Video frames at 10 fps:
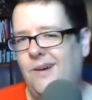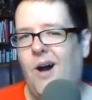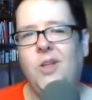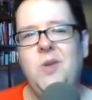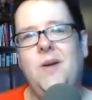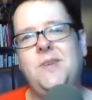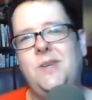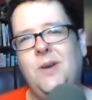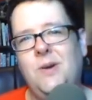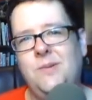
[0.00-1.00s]
All you have to
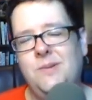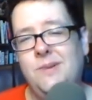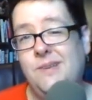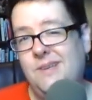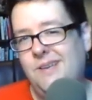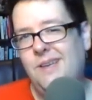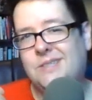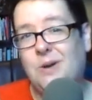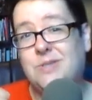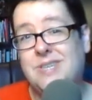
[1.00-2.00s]
do is
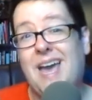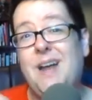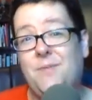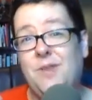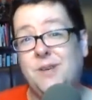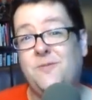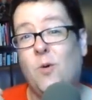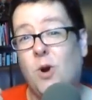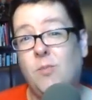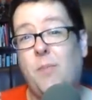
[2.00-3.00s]
go sign up for this
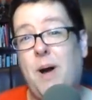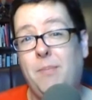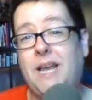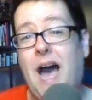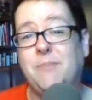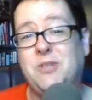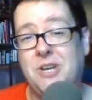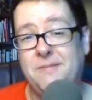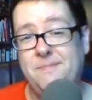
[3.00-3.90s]
affordable public option.